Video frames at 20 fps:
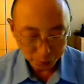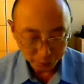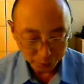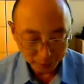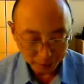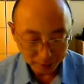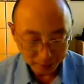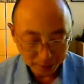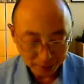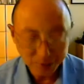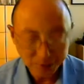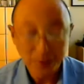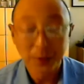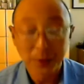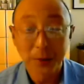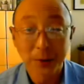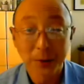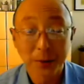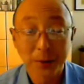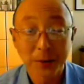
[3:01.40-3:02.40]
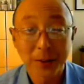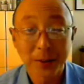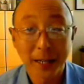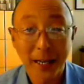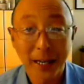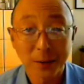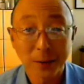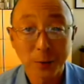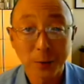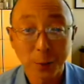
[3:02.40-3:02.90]
for English learners
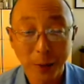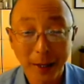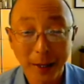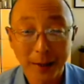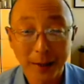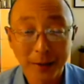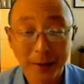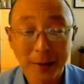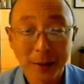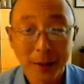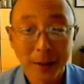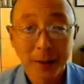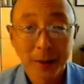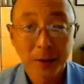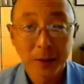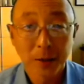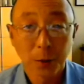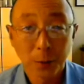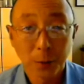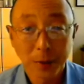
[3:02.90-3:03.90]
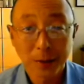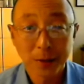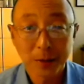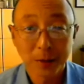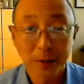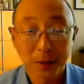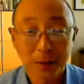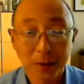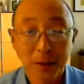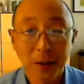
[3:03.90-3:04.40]
as well. So what's
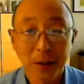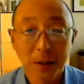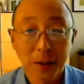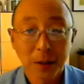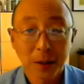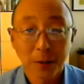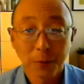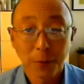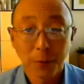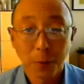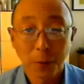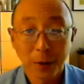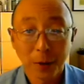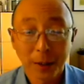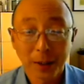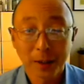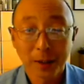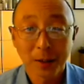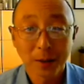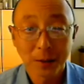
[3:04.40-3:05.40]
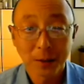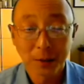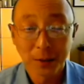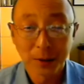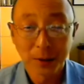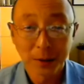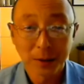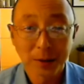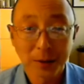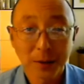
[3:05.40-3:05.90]
good for English
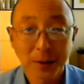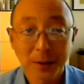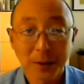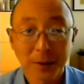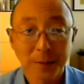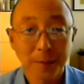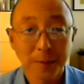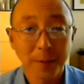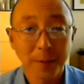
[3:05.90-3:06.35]
learners